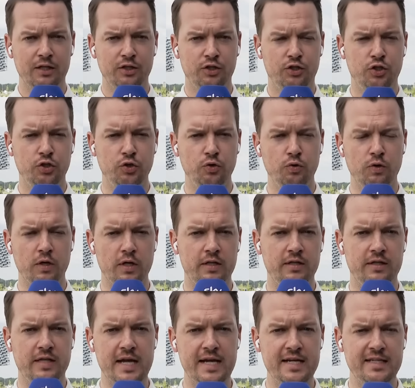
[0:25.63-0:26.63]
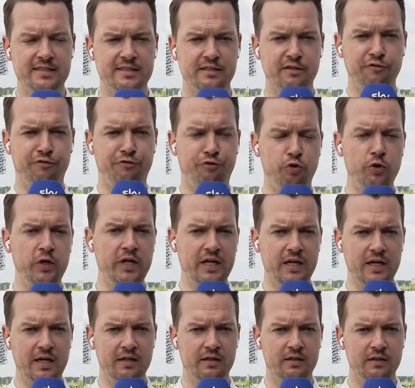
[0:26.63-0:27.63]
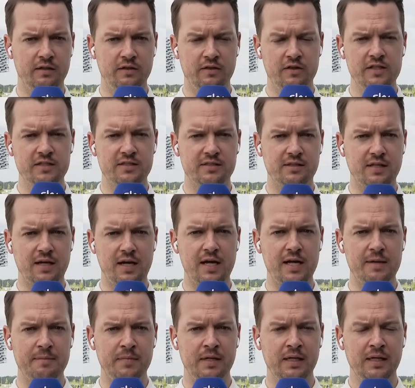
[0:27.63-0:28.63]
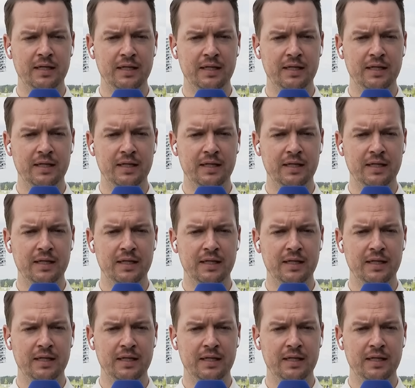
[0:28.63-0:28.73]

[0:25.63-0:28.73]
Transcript: two days free. And in this time,